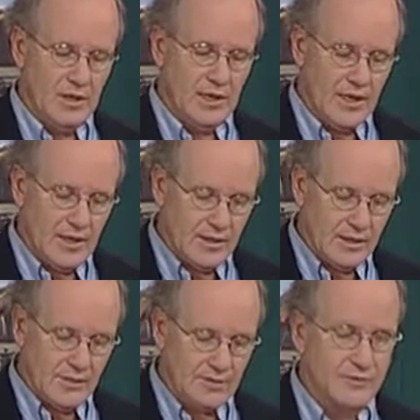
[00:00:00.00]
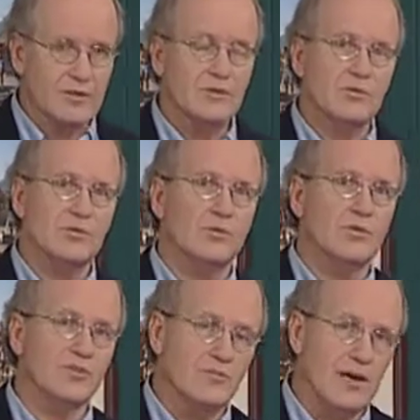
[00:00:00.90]
in the centuries
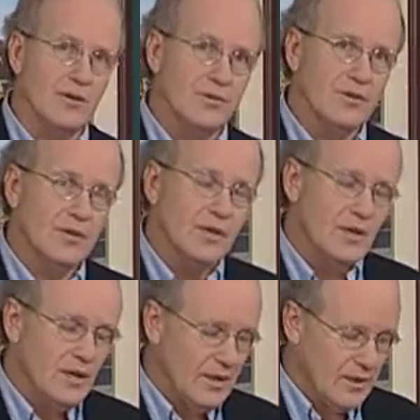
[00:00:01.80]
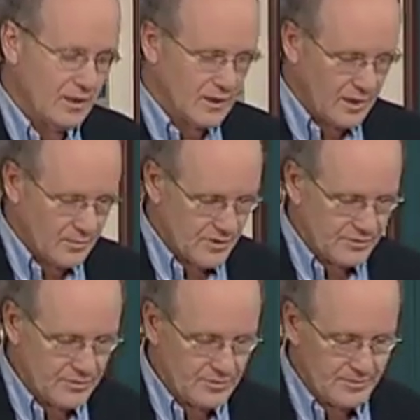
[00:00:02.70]
which followed
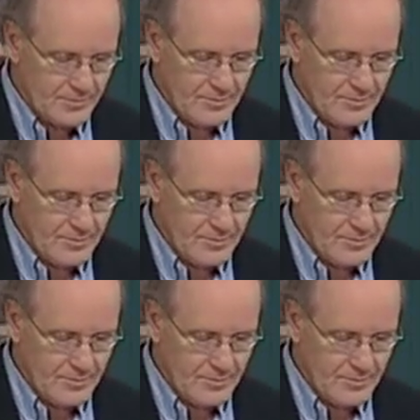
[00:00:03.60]
Columbus's.